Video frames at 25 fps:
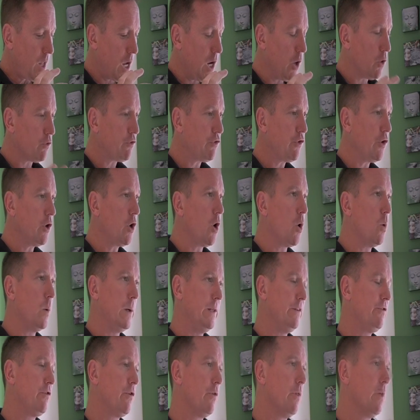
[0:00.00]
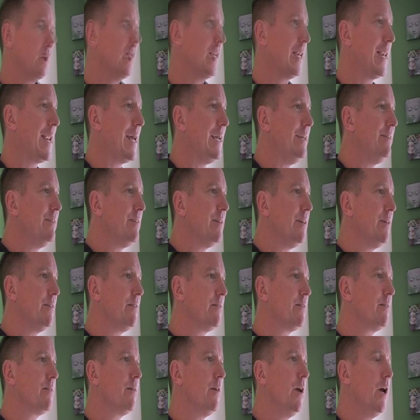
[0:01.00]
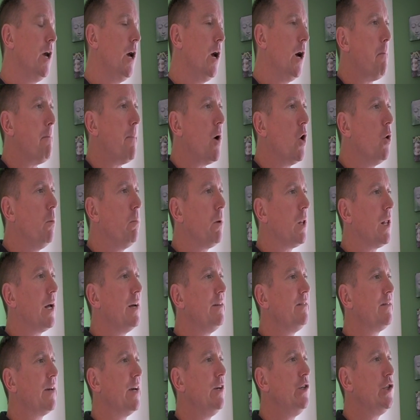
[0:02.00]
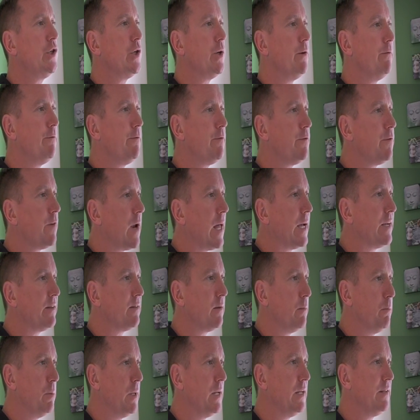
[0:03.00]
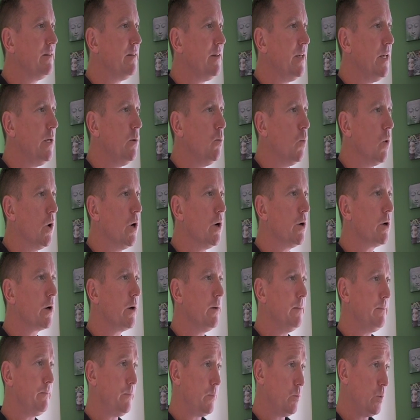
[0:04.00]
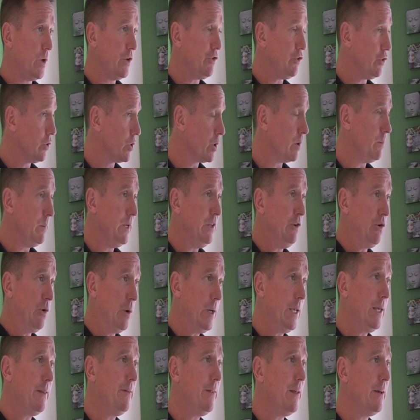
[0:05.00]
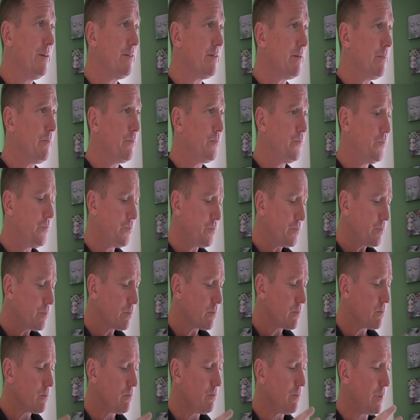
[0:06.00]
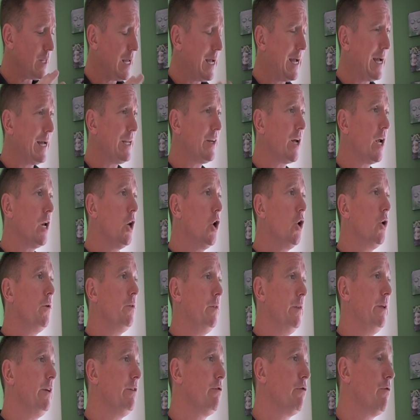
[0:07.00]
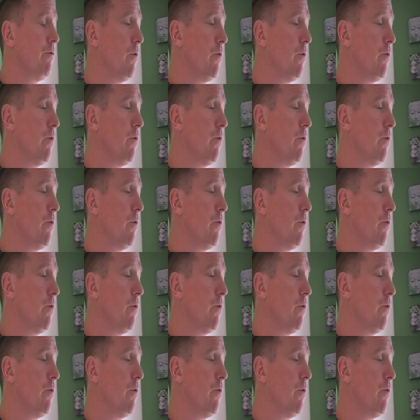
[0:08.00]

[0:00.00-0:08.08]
I also go into the latest mobilization and flexibility work, which you're gonna be doing in this. And I learned this